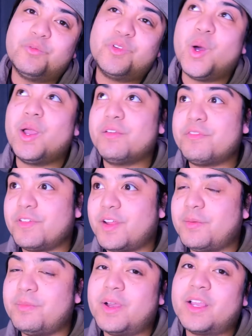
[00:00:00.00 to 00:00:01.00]
going
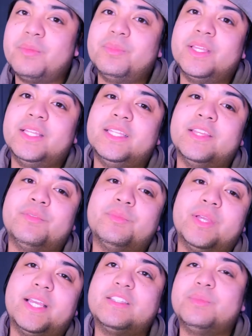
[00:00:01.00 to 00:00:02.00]
from a completely different
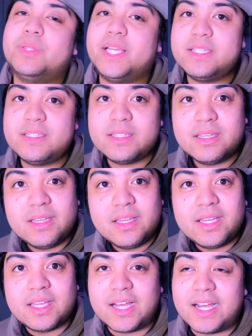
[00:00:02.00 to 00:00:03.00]
place to place.
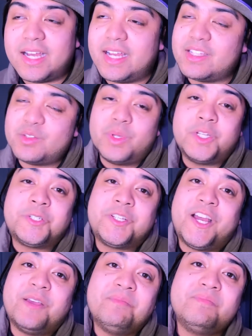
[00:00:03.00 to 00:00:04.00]
It's
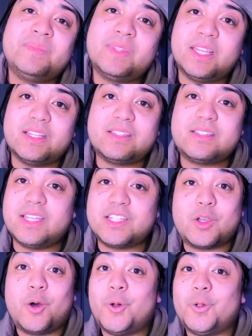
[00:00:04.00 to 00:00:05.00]
wintertime,
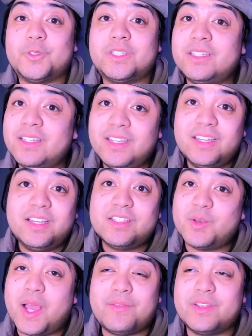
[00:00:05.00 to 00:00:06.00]
it's cold,
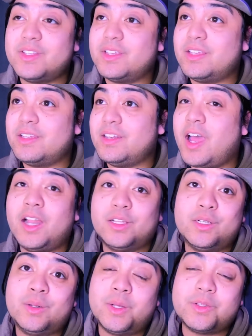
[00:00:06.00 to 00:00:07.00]
so having to
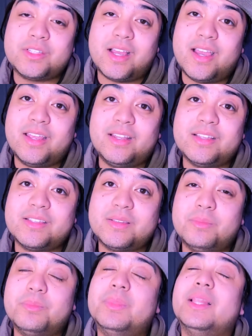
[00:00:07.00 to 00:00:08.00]
not go outside is
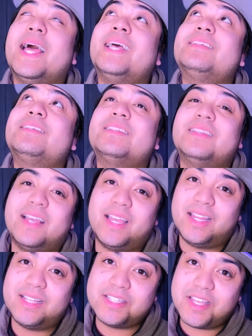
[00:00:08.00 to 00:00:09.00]
bless, I
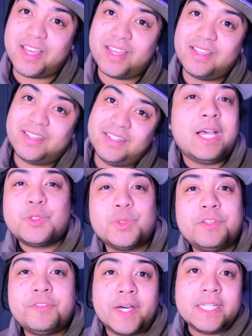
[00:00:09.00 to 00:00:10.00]
gotta say. that was
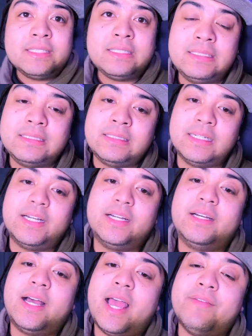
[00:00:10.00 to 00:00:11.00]
really fun.
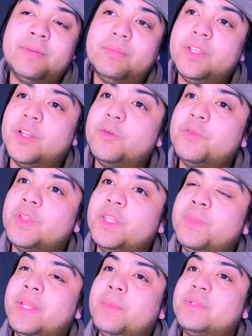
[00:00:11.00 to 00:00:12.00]
I haven't,
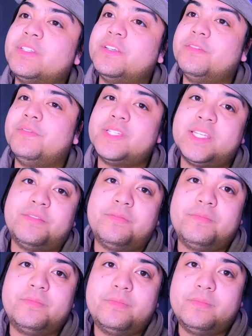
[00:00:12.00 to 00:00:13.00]
really been able to visit
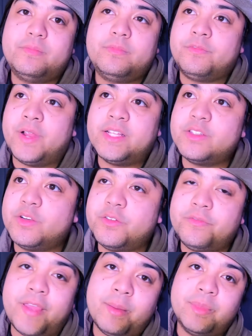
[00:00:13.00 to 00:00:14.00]
friends or
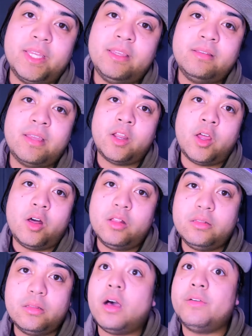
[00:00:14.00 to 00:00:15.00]
family
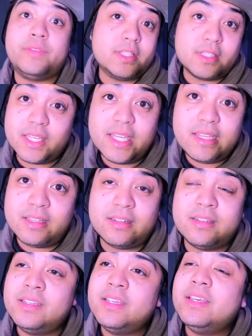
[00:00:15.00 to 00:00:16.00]
all, obviously,
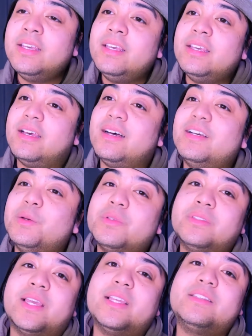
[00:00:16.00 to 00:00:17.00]
and it
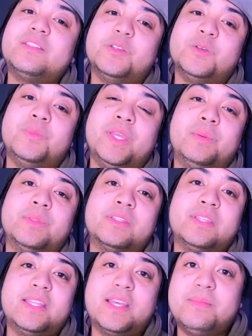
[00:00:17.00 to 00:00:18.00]
was nice to be able to
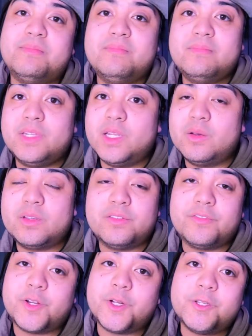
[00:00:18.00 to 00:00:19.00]
see them,
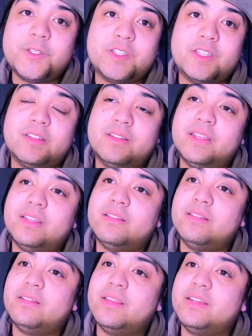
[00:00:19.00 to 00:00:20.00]
converse
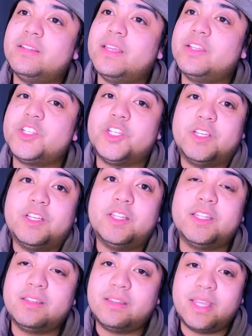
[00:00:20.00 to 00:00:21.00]
and
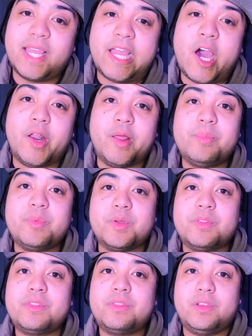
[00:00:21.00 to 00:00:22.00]
chill and get caught up
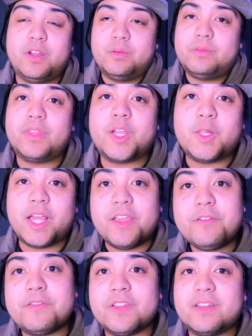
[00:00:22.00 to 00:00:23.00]
with, their
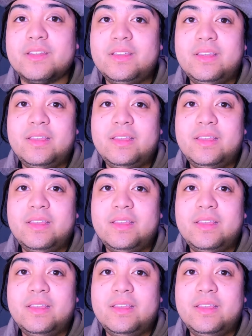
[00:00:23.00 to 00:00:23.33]
life and